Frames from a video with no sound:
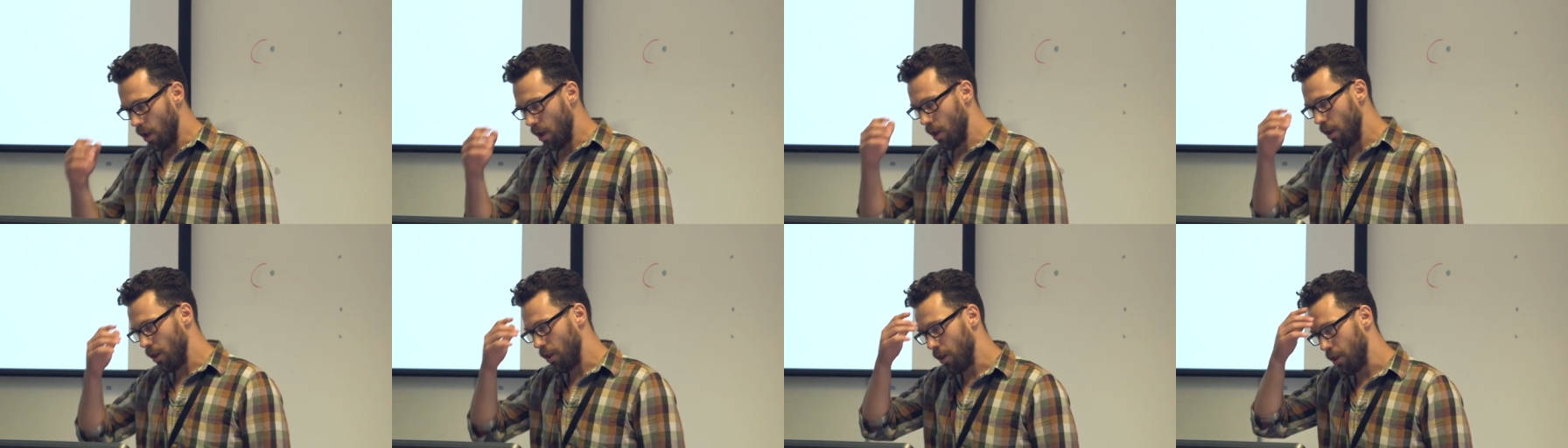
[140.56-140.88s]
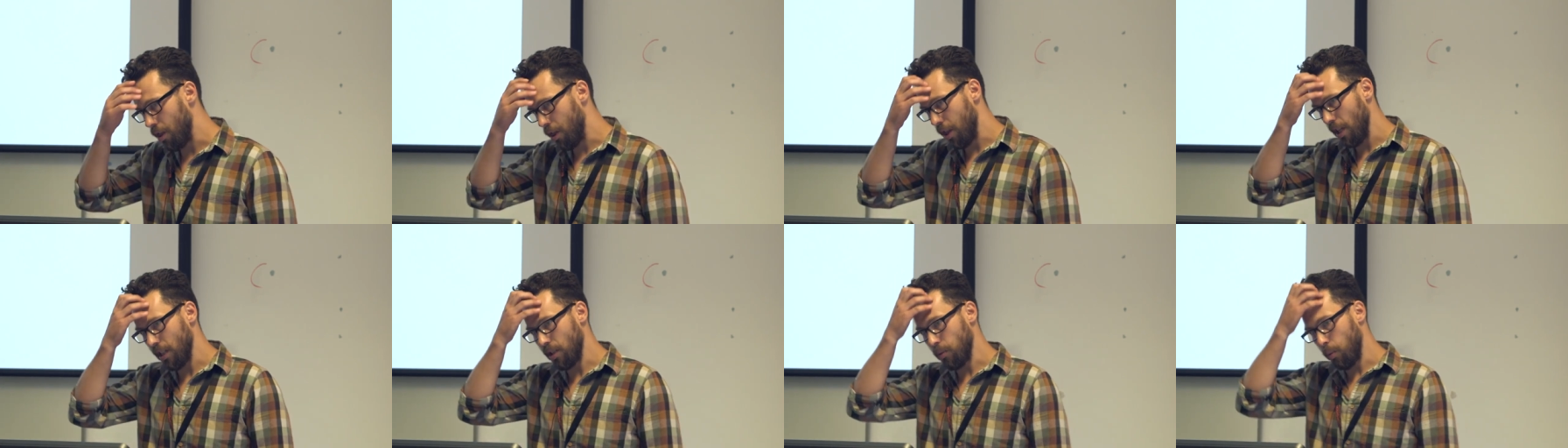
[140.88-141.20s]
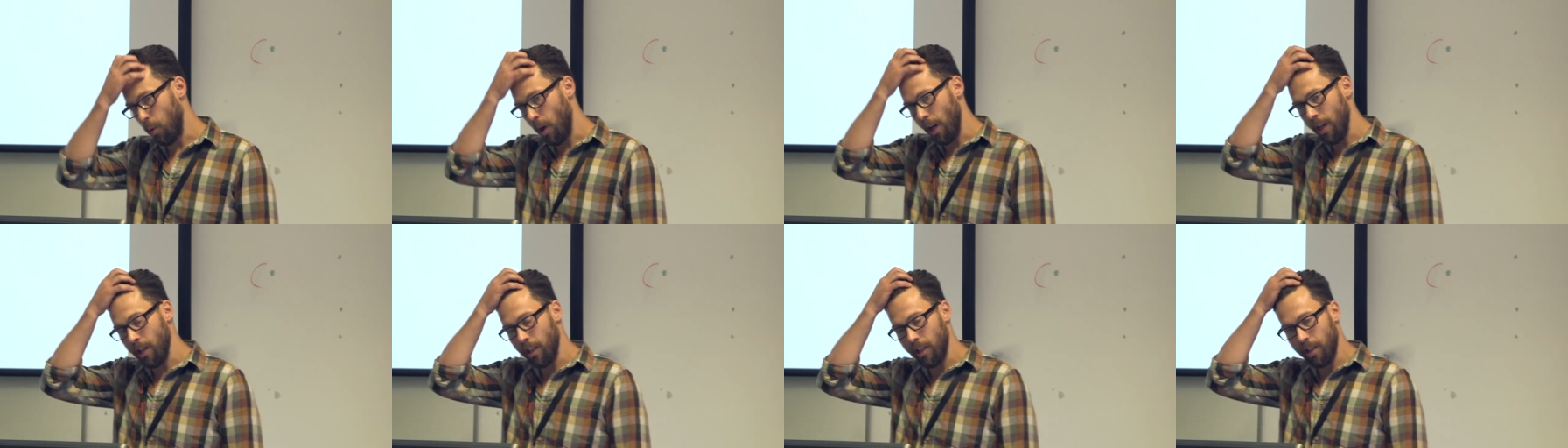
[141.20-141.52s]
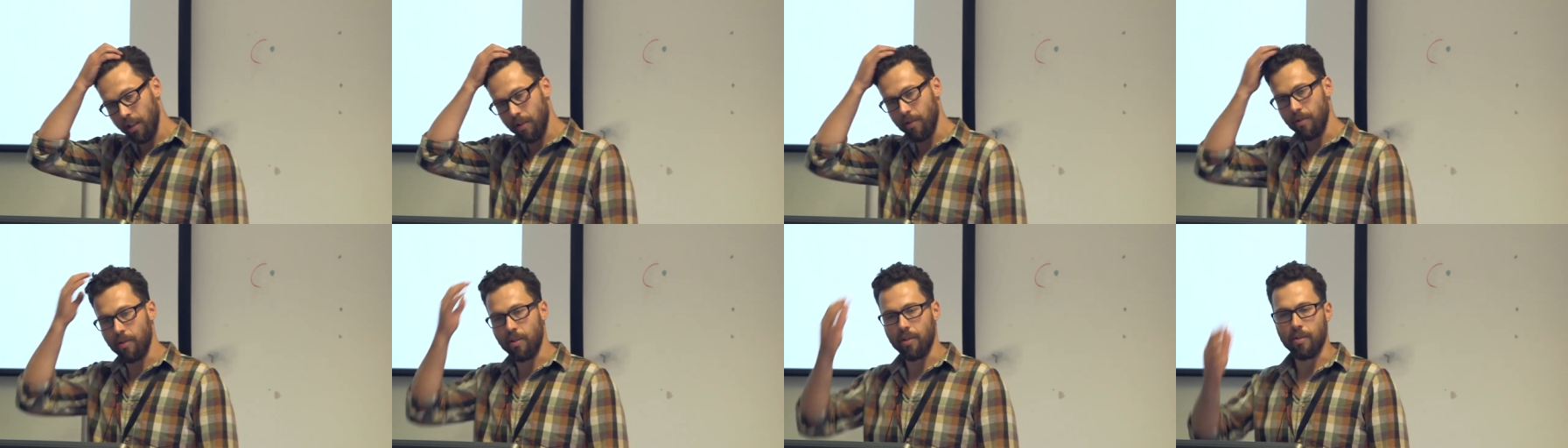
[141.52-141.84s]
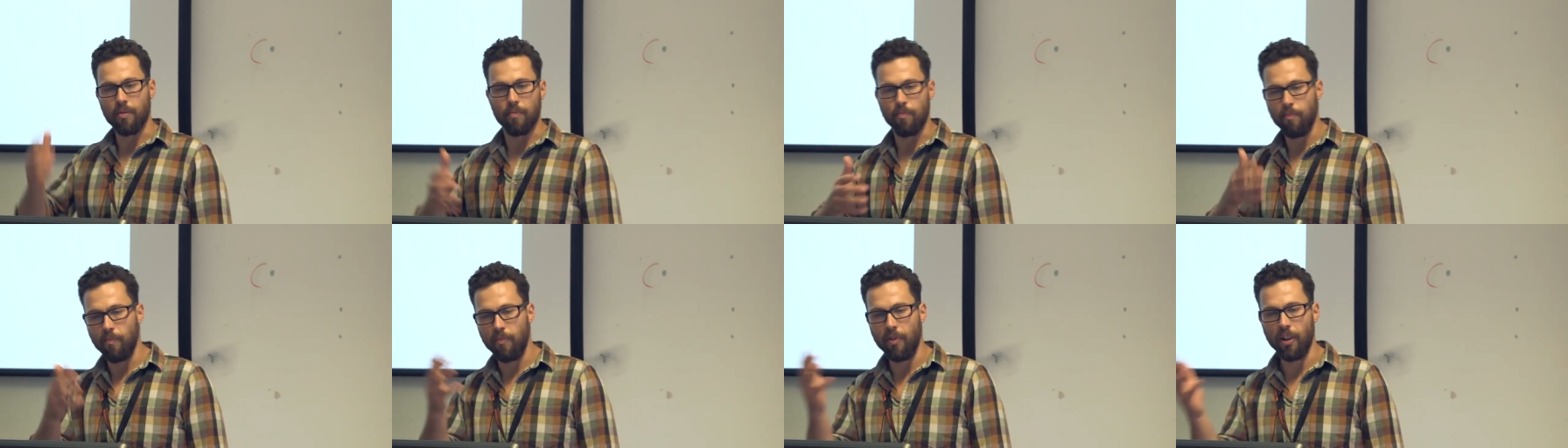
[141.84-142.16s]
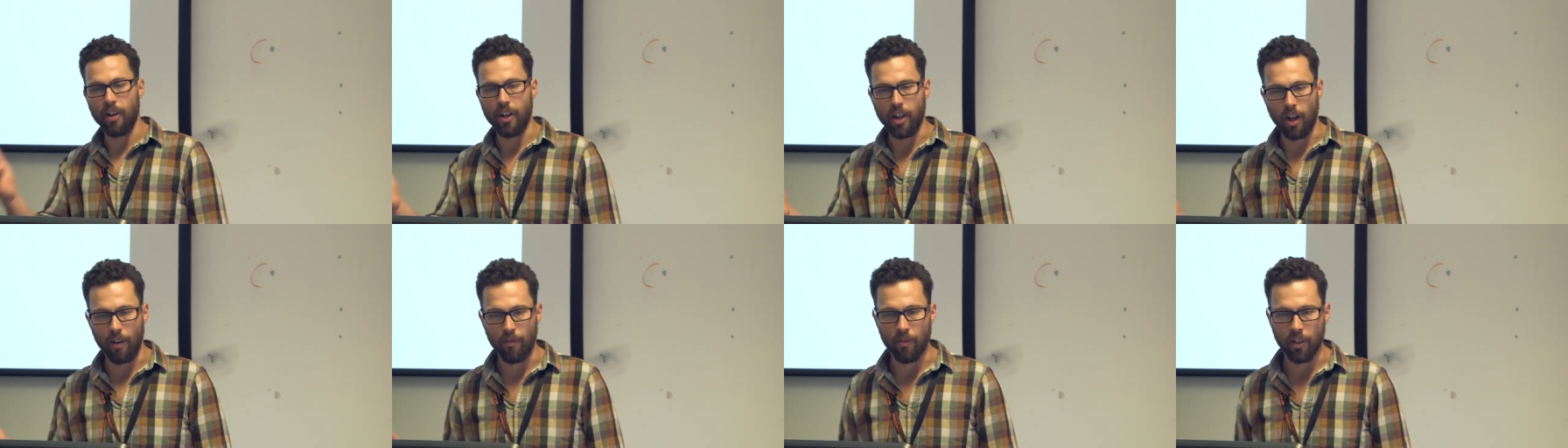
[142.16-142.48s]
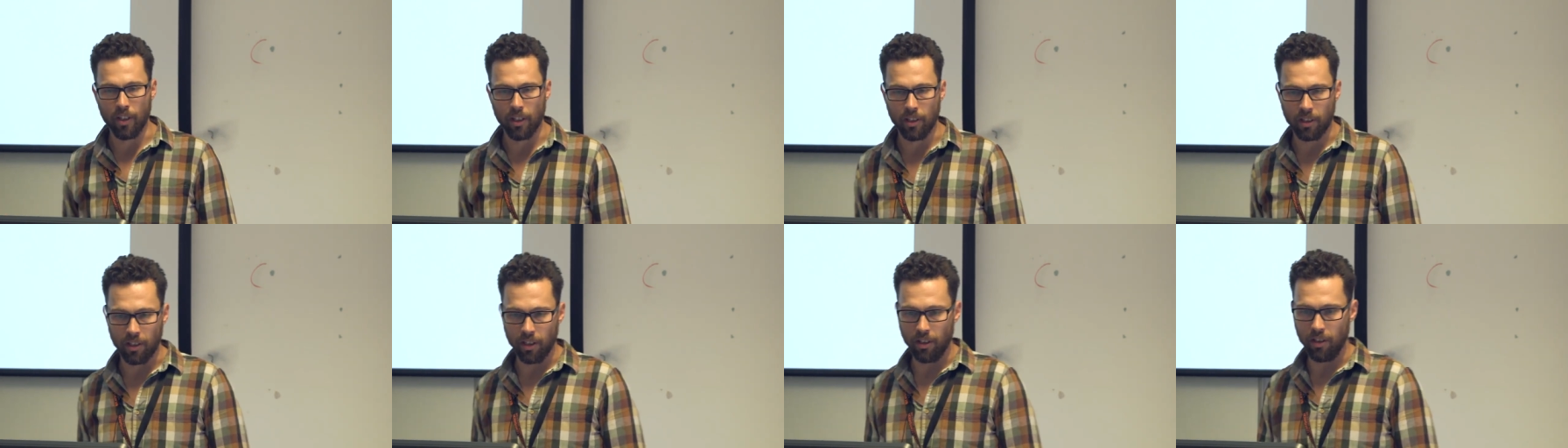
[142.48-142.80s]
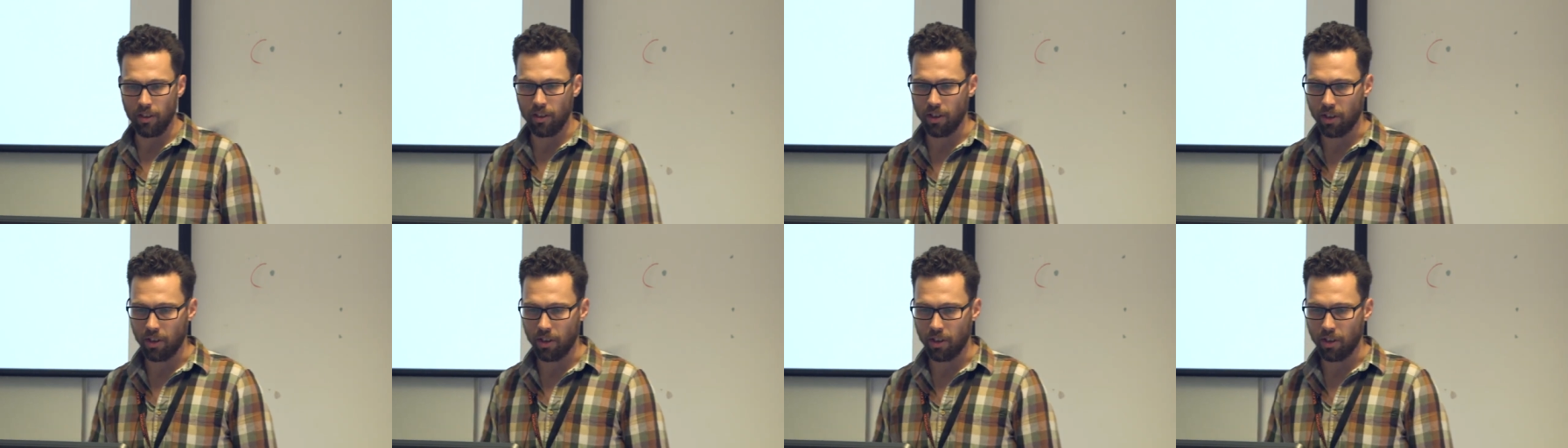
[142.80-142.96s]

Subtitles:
There's one very obvious and